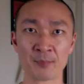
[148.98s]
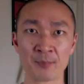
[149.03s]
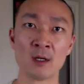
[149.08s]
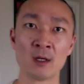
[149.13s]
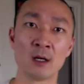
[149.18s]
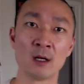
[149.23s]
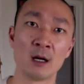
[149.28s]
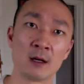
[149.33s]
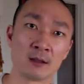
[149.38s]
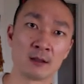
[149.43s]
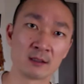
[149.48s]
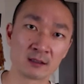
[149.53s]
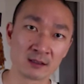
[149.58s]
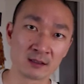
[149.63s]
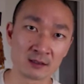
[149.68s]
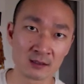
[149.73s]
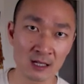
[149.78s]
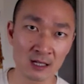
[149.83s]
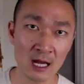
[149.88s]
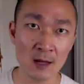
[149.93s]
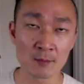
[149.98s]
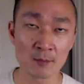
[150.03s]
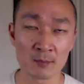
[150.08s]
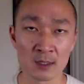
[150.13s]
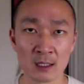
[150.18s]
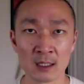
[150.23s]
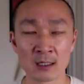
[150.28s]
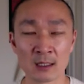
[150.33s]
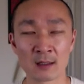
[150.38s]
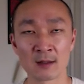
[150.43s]
This does not
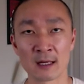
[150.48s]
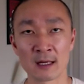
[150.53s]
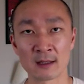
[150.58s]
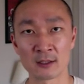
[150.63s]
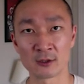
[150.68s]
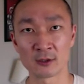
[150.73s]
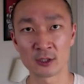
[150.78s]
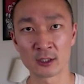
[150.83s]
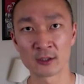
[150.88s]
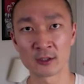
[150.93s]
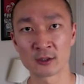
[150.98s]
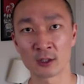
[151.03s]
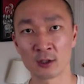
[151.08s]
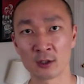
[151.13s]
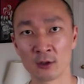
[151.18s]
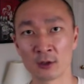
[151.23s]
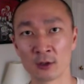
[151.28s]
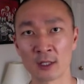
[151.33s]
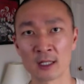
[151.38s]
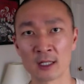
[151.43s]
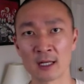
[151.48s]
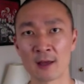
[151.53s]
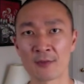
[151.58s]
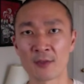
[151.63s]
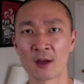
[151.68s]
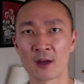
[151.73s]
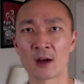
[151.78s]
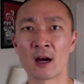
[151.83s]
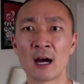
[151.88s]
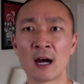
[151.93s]
mean that the judges are looking at
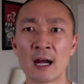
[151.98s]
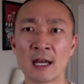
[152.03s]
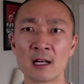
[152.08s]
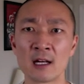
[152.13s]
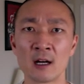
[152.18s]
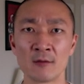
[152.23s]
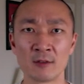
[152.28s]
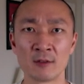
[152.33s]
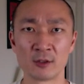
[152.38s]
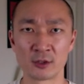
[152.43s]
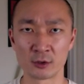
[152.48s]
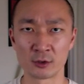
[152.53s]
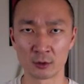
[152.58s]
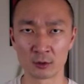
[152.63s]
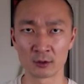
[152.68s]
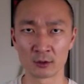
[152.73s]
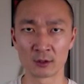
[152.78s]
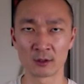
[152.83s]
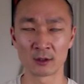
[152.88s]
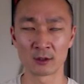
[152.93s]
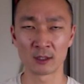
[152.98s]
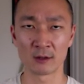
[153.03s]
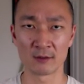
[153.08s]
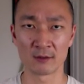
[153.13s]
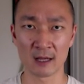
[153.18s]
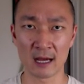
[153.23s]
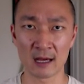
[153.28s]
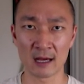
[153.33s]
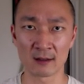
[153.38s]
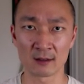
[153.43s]
the height of the shoulder of the
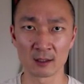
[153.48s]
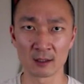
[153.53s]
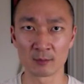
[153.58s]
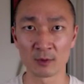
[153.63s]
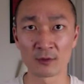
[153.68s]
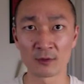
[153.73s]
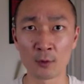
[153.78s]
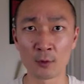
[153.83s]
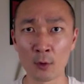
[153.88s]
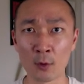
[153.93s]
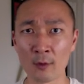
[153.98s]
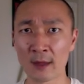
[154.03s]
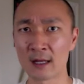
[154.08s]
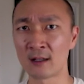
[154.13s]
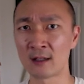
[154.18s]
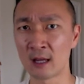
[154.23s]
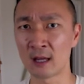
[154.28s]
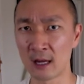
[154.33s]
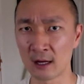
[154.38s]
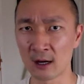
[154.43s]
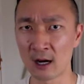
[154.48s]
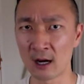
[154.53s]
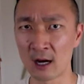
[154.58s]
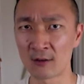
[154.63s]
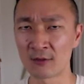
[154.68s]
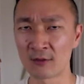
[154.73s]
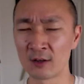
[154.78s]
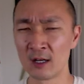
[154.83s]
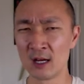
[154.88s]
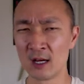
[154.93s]
athlete before they take
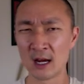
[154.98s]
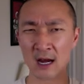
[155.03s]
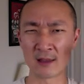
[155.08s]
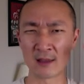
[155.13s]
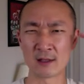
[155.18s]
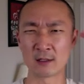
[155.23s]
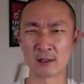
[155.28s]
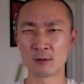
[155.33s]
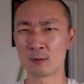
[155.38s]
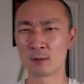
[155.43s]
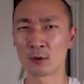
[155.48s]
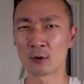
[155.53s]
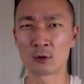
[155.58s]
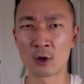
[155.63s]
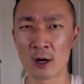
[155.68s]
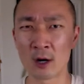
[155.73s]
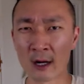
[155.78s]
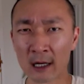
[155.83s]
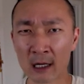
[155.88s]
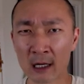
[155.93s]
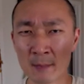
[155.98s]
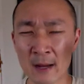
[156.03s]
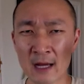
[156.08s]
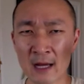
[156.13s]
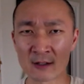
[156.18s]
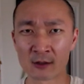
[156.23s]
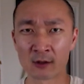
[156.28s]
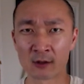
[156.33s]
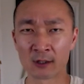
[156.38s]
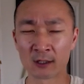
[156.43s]
off and then drawing an
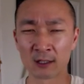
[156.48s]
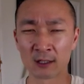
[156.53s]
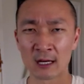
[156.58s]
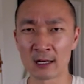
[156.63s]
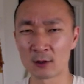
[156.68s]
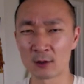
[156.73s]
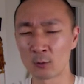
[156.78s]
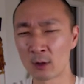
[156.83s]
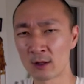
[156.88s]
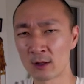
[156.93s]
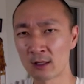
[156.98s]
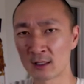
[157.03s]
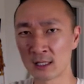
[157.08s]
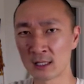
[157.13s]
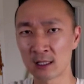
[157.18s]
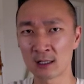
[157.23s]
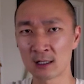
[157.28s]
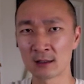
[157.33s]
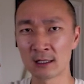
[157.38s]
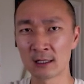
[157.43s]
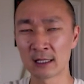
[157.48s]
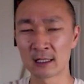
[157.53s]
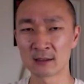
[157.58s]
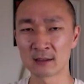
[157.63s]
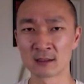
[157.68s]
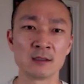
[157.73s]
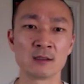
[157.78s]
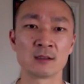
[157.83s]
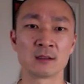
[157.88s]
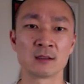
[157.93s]
imaginary line to where the kicking leg is.
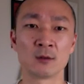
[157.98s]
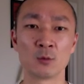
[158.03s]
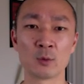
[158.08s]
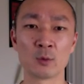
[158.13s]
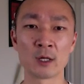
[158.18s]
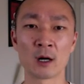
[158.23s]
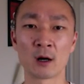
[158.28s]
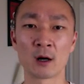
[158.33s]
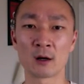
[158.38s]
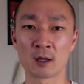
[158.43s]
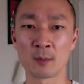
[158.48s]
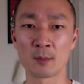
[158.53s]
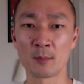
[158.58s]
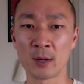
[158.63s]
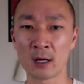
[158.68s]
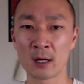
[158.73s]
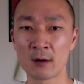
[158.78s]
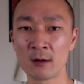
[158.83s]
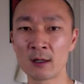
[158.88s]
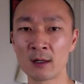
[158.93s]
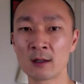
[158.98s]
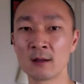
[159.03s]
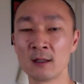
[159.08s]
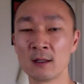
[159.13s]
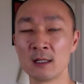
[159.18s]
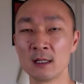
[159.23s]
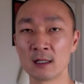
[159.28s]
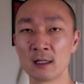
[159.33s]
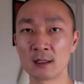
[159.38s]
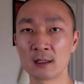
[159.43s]
We are comparing
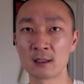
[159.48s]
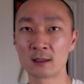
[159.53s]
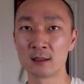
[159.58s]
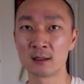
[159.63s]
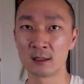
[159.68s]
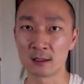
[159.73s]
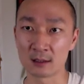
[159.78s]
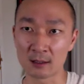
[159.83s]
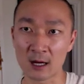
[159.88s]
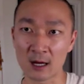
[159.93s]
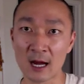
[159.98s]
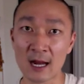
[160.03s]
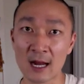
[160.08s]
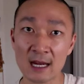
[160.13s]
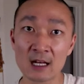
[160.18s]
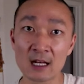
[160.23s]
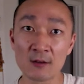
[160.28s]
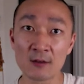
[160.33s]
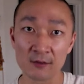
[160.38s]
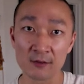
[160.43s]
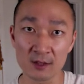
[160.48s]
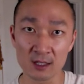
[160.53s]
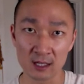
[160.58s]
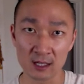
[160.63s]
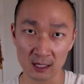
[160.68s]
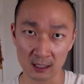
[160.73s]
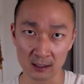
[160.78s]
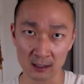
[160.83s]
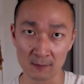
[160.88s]
the height of the kick